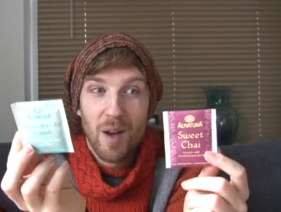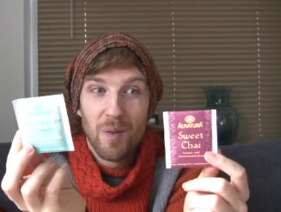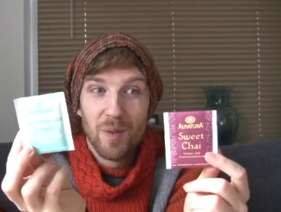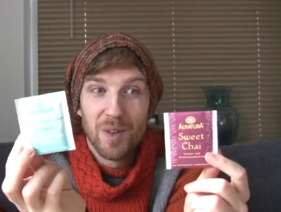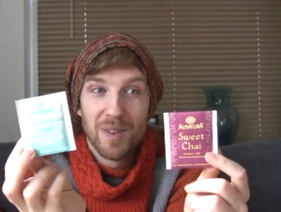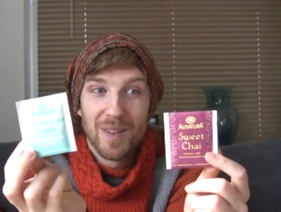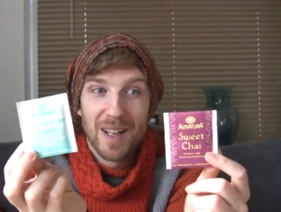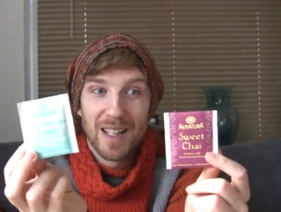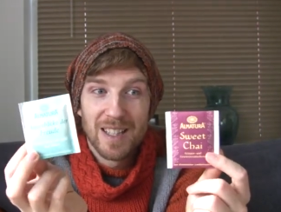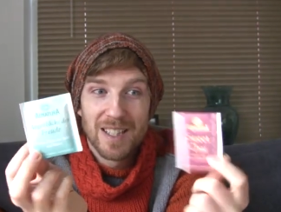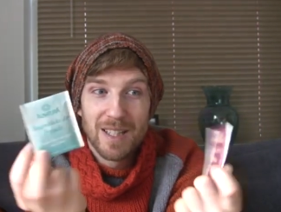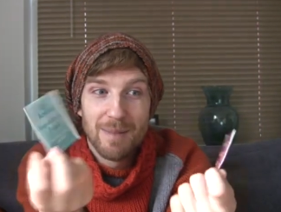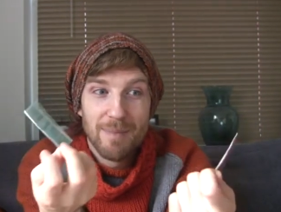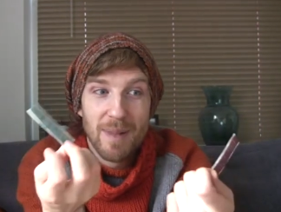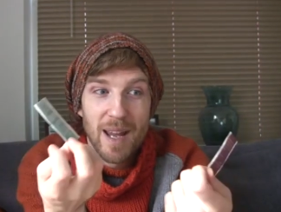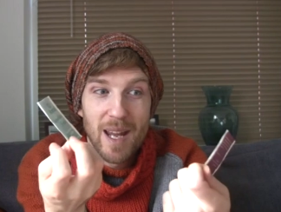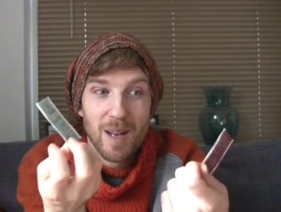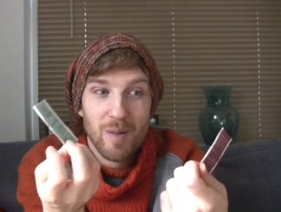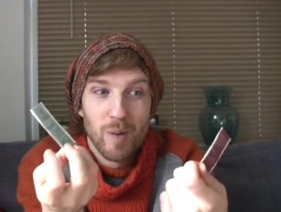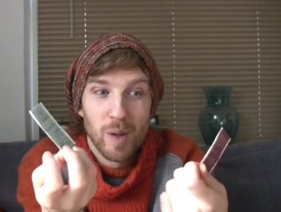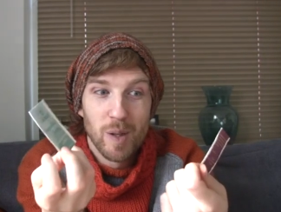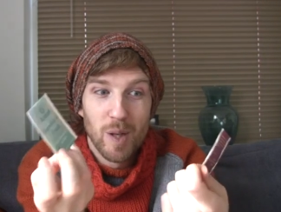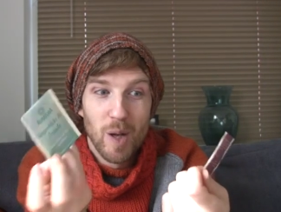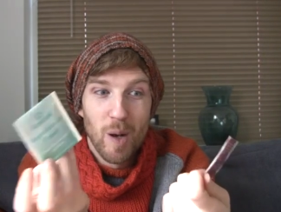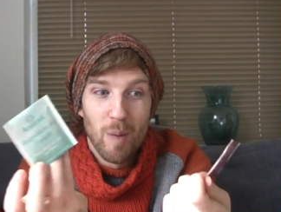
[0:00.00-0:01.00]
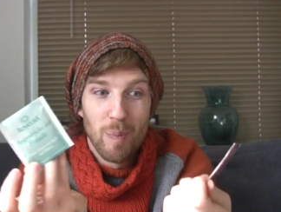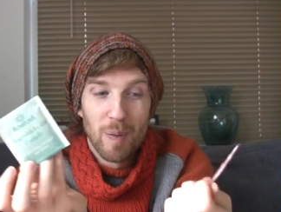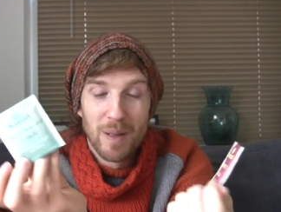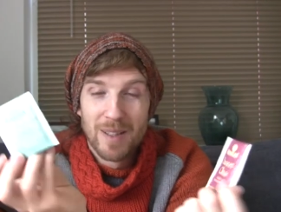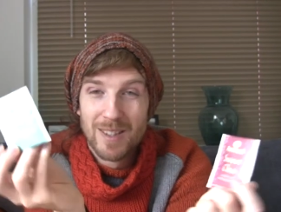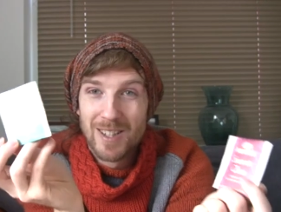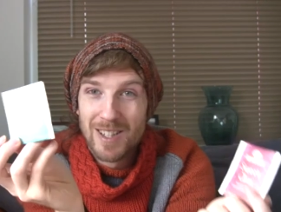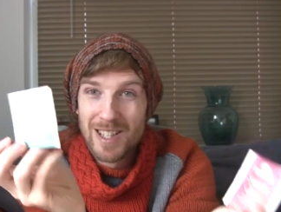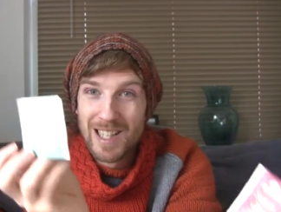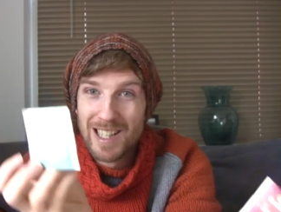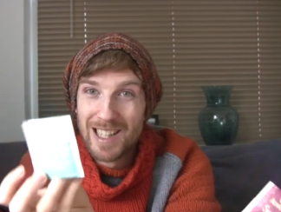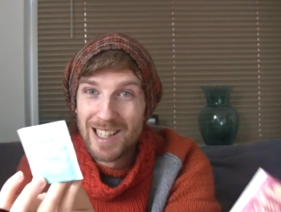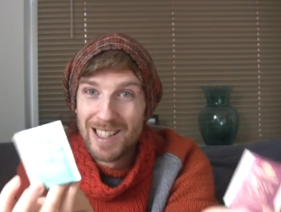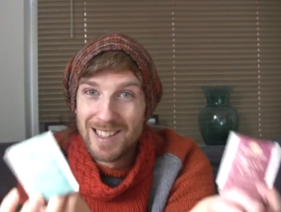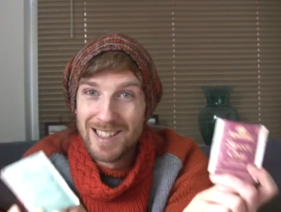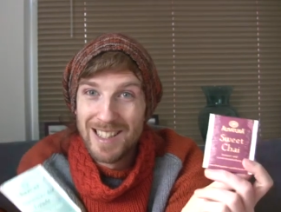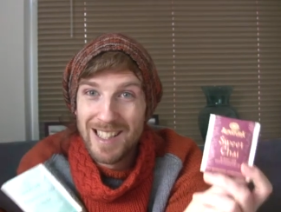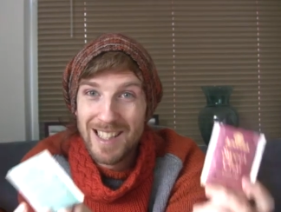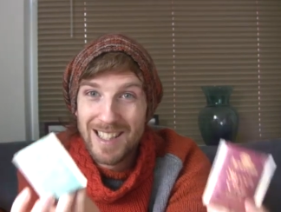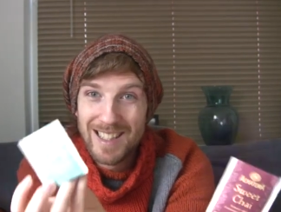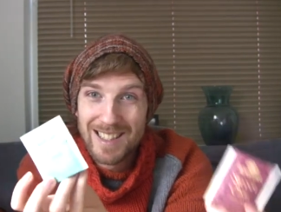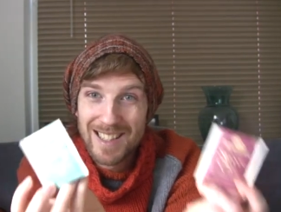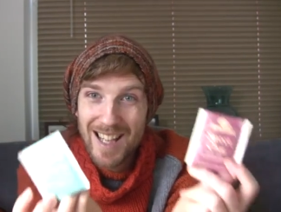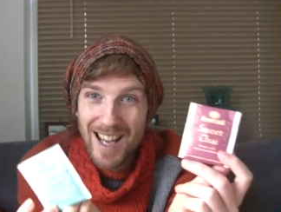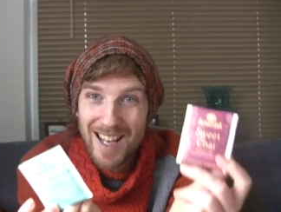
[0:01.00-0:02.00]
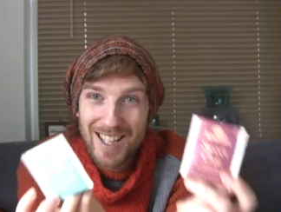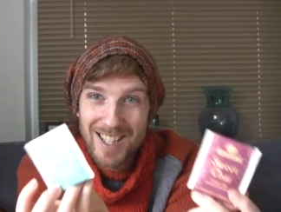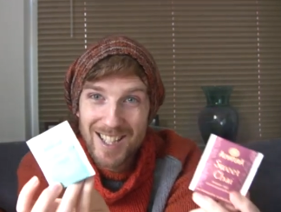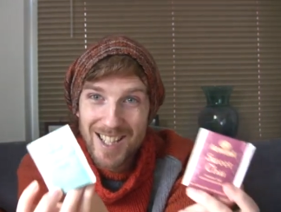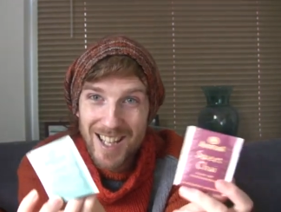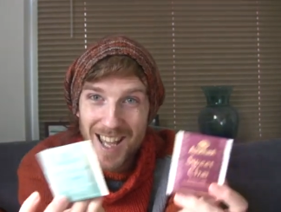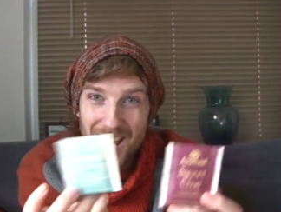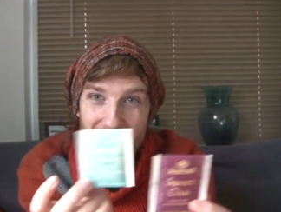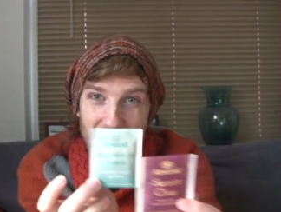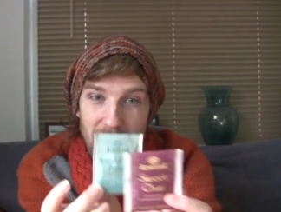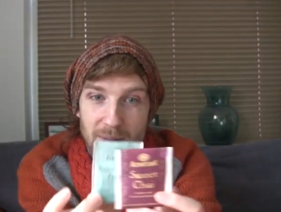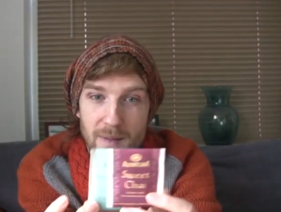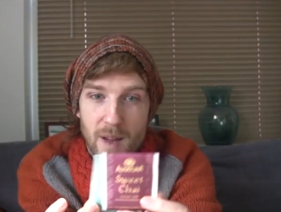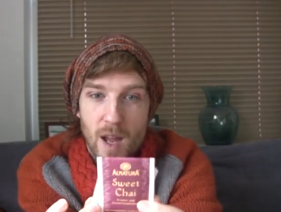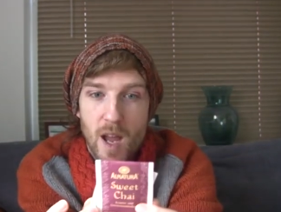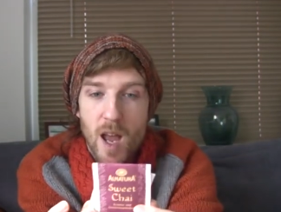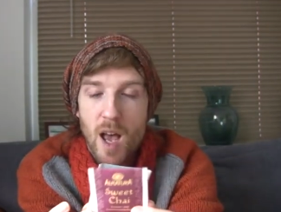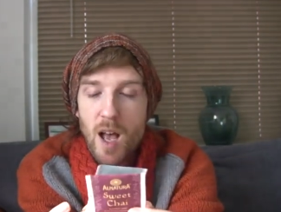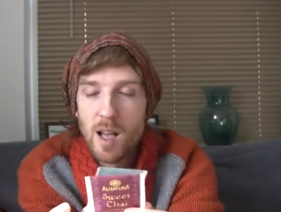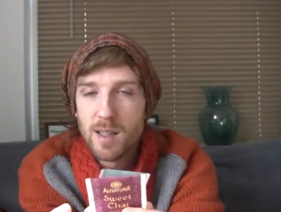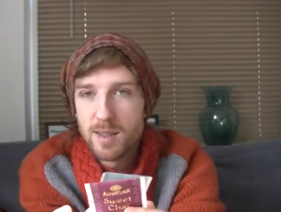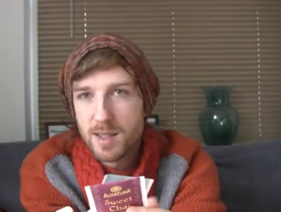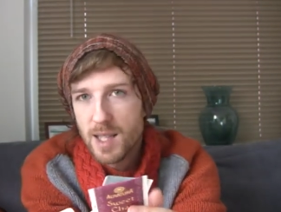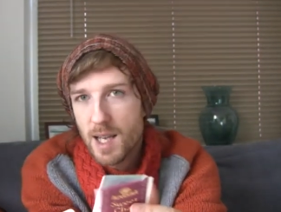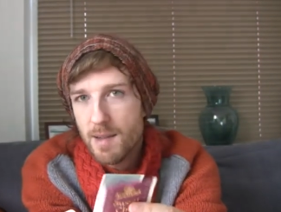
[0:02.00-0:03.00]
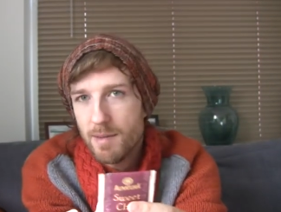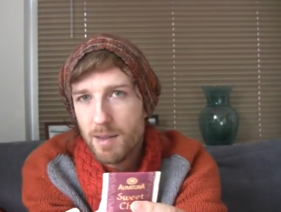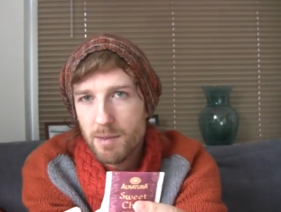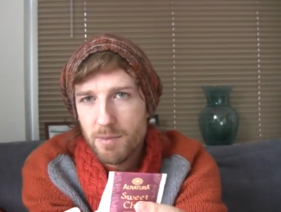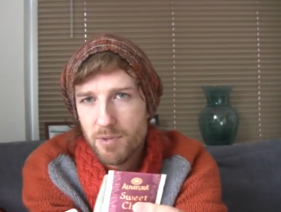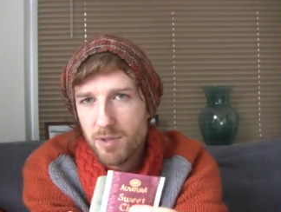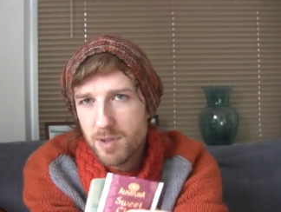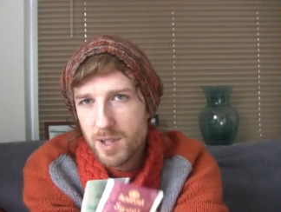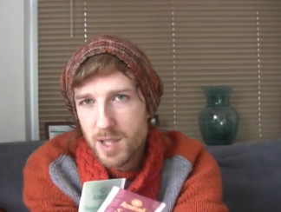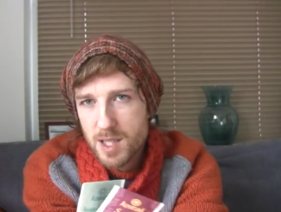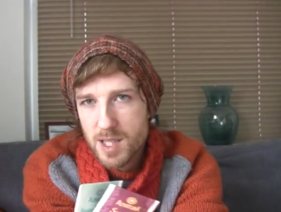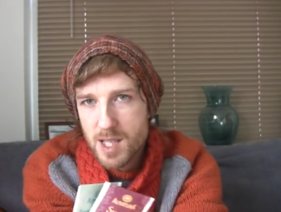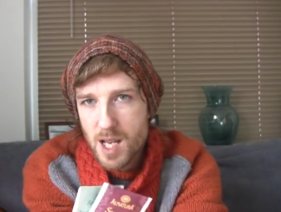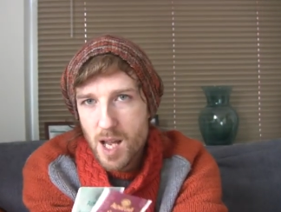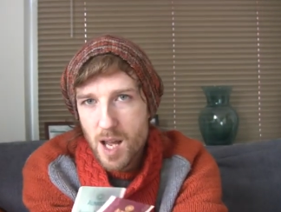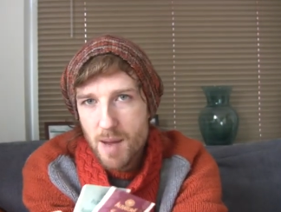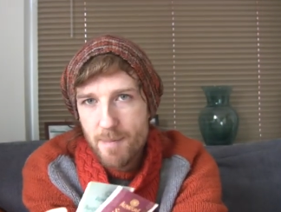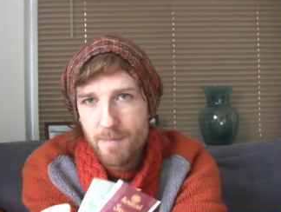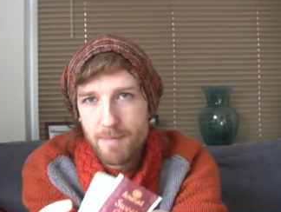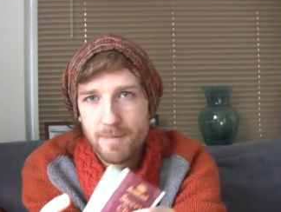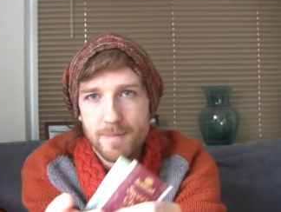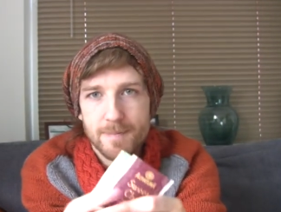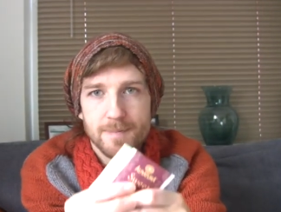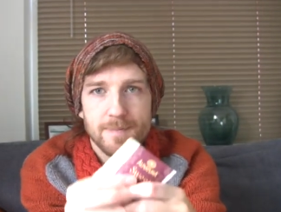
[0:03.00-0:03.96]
I would have actually made one up and done a little tea section again. I'll save them for another time.